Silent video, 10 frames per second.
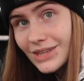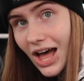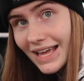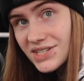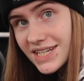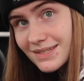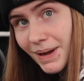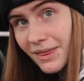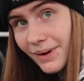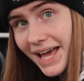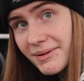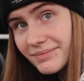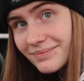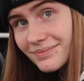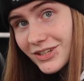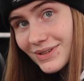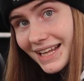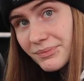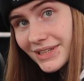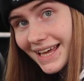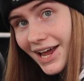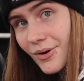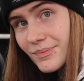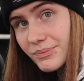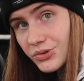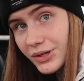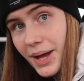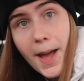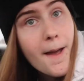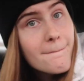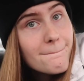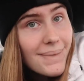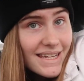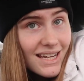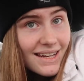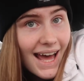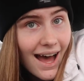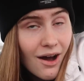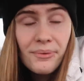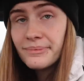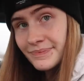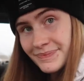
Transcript: Not anxious, by the way. That's what I like to point that out. I'm doing better now.